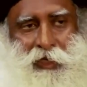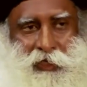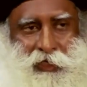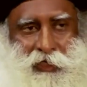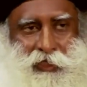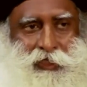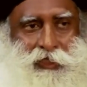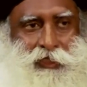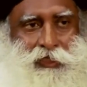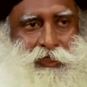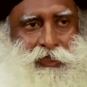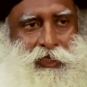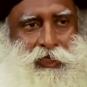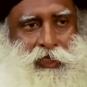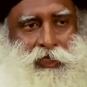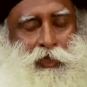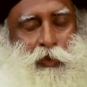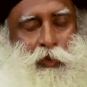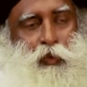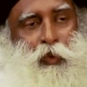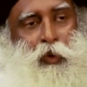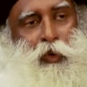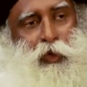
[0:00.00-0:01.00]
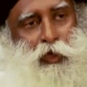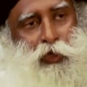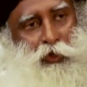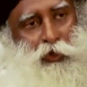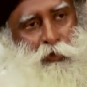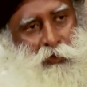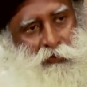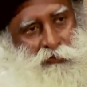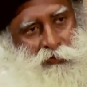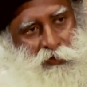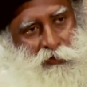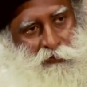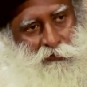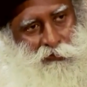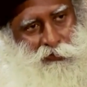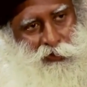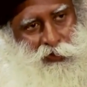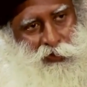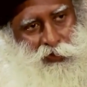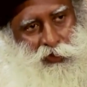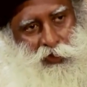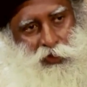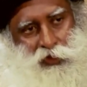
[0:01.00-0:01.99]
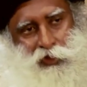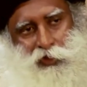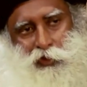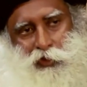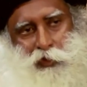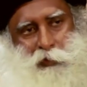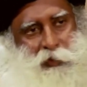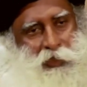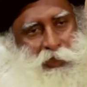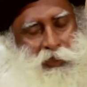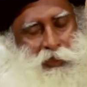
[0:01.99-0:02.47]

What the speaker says: directions, and the volume of influence is too